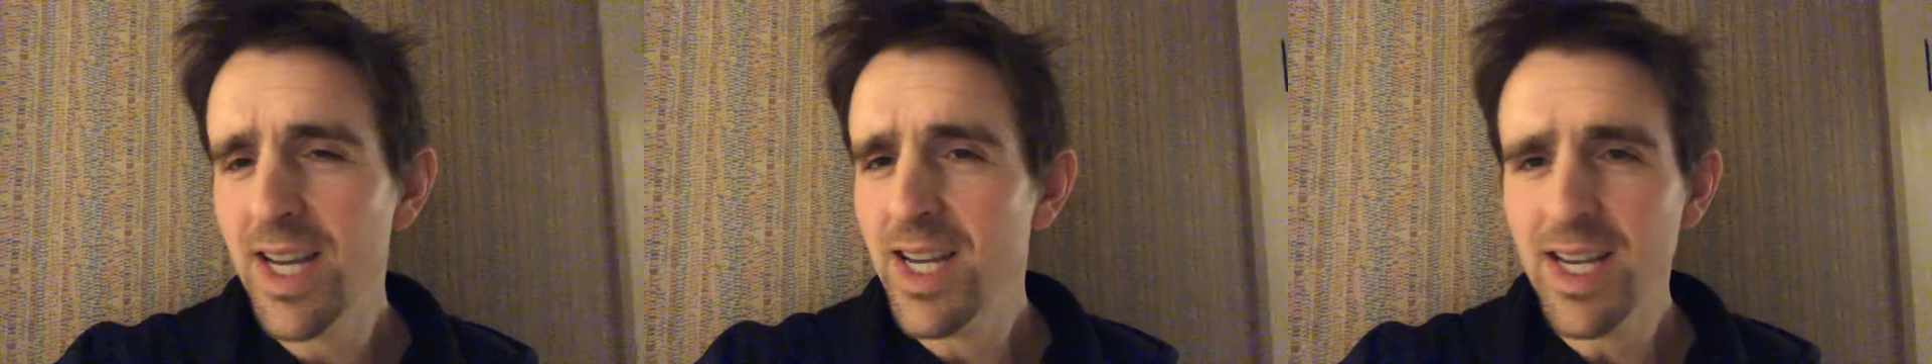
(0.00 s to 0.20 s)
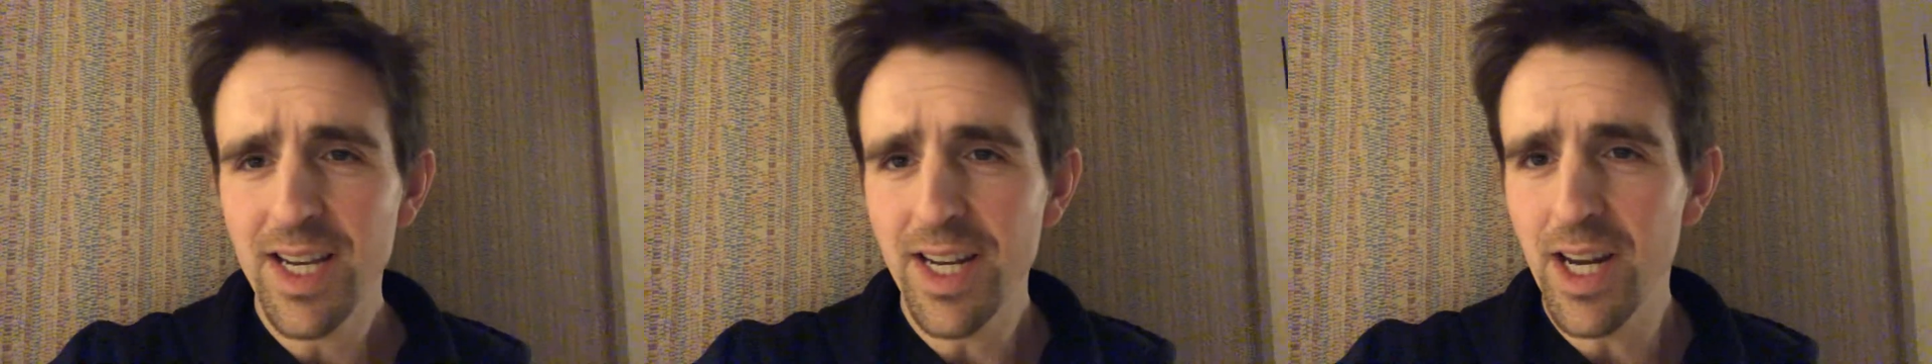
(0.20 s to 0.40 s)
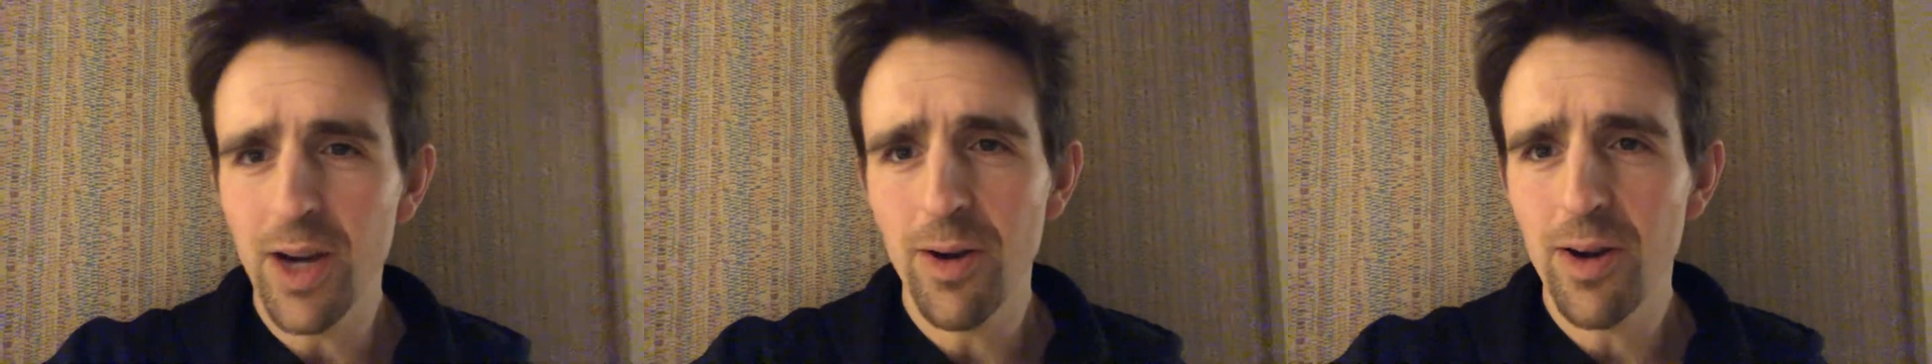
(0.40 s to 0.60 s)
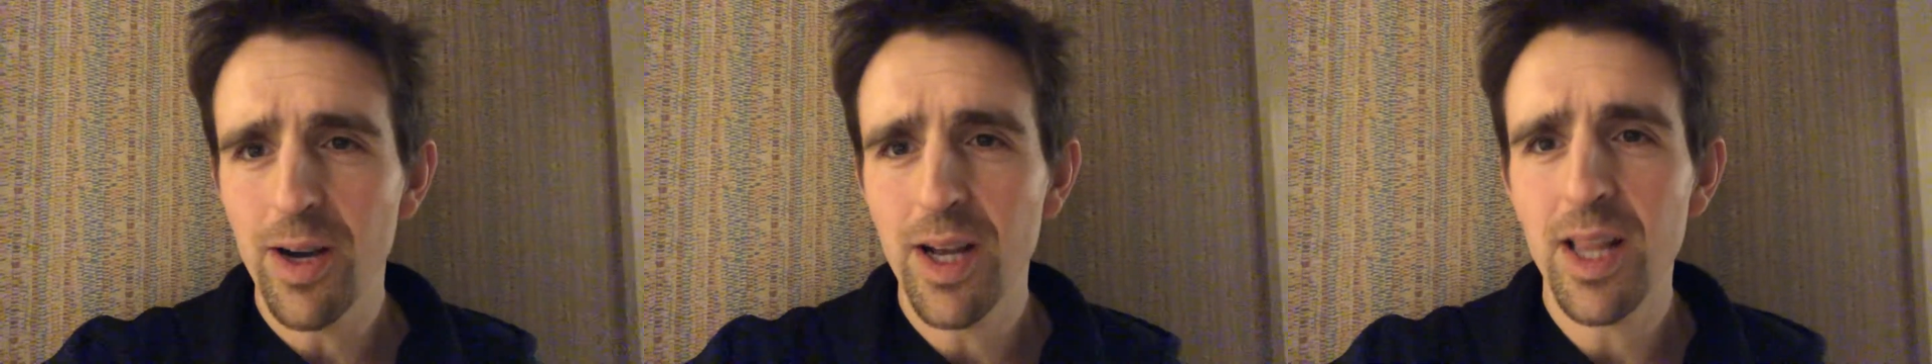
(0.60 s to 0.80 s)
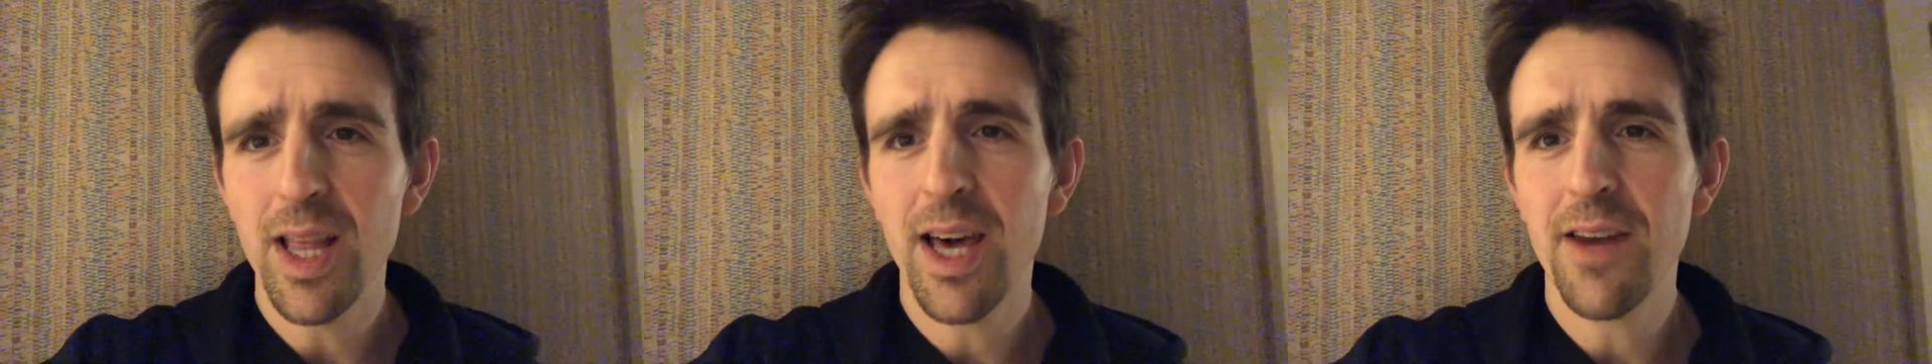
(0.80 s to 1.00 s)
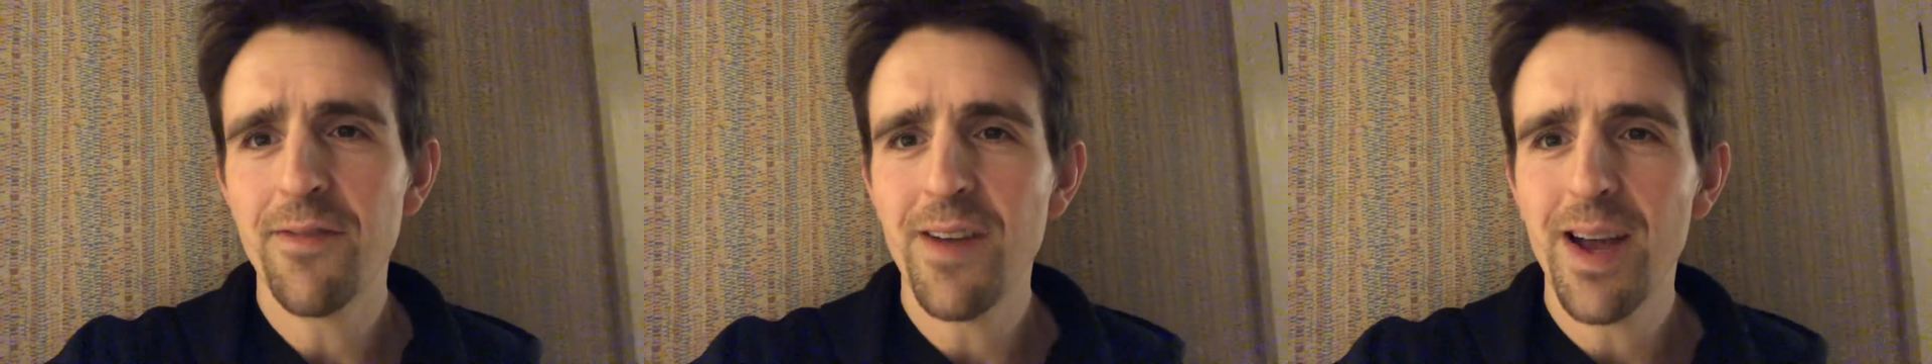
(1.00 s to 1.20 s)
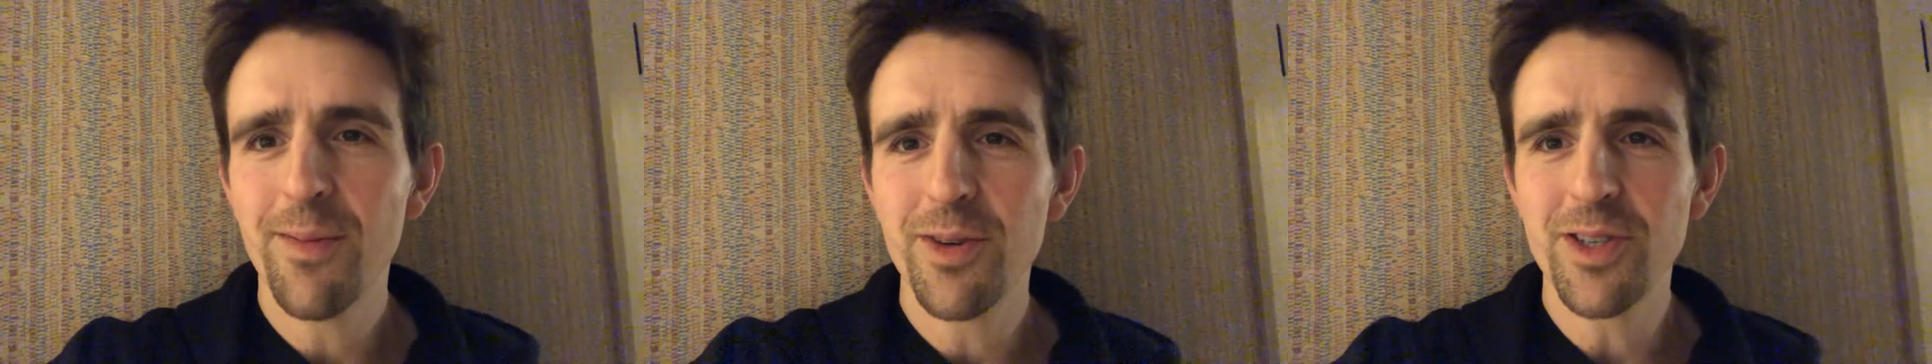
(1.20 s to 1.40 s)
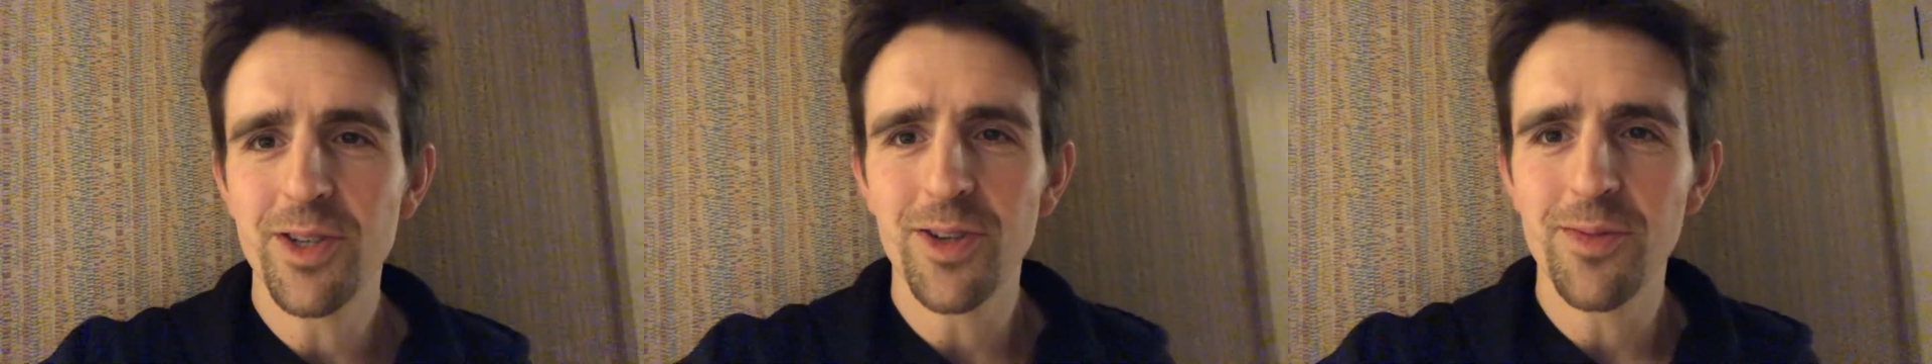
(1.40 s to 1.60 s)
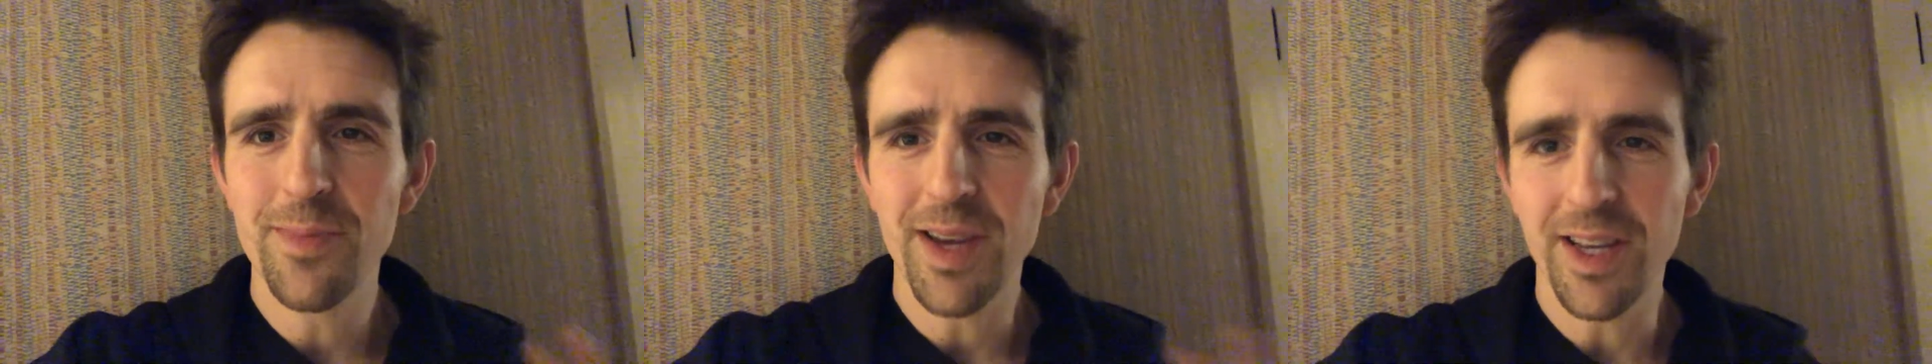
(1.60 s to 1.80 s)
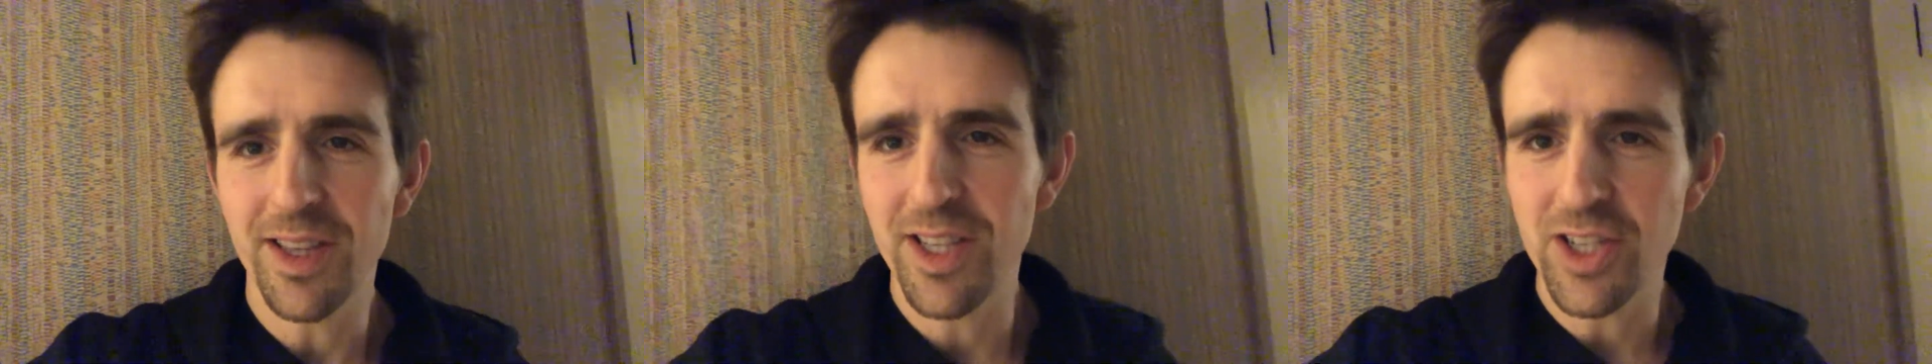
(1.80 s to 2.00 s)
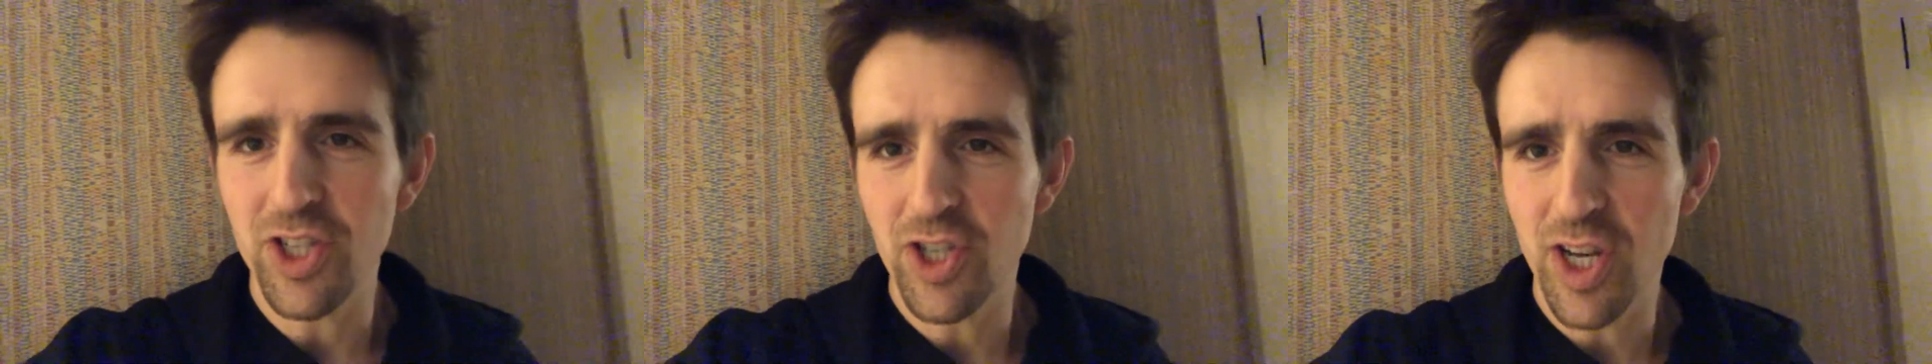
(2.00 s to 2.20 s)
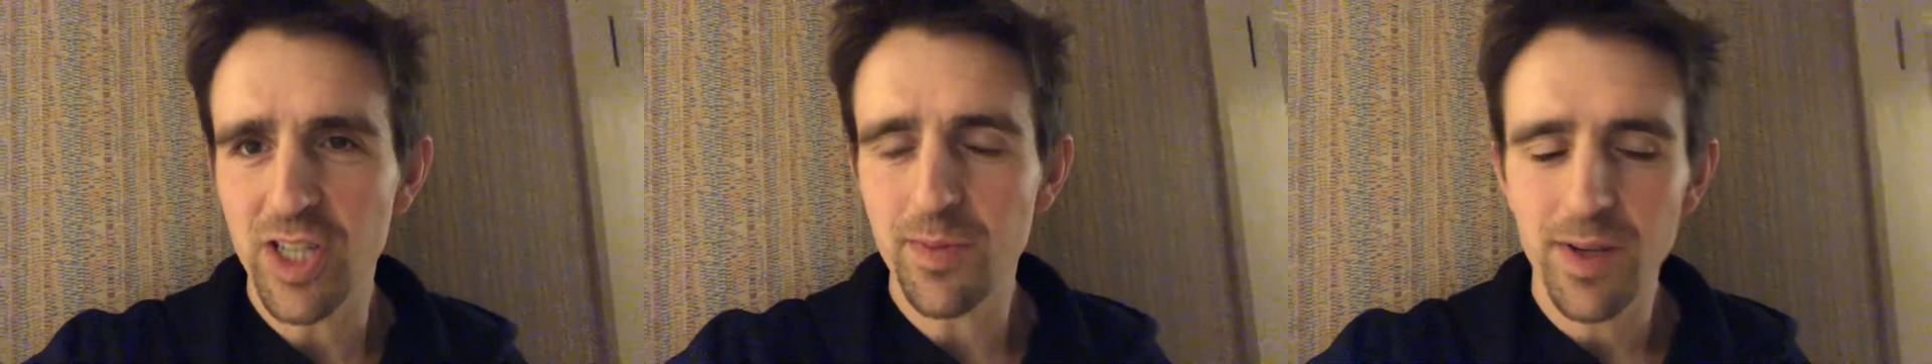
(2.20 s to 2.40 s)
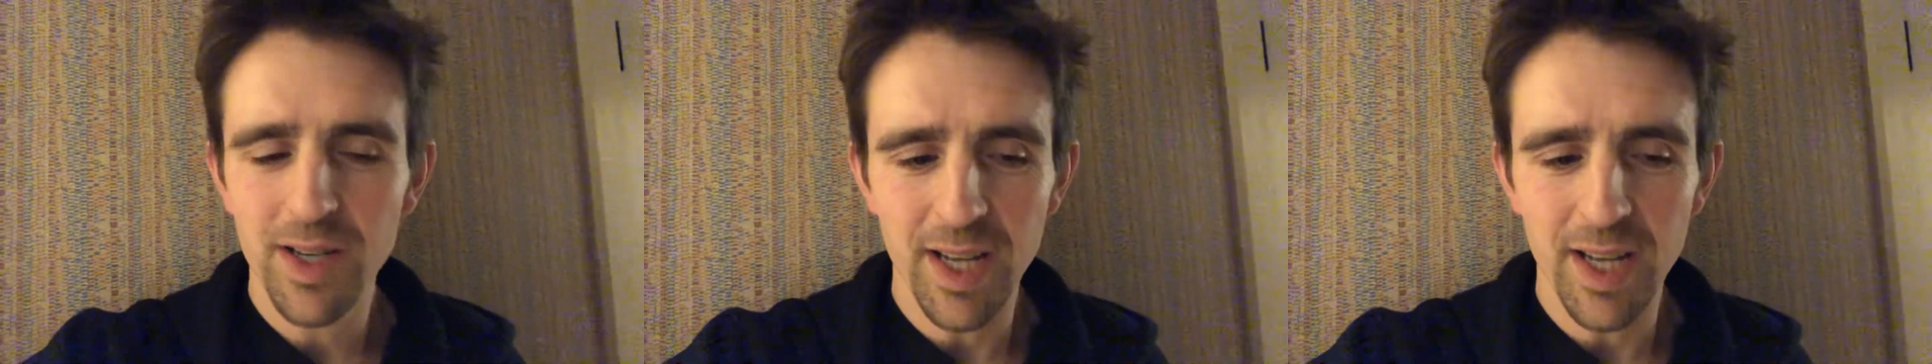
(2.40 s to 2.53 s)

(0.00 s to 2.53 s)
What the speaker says: you know, a lot of families are making this adjustment,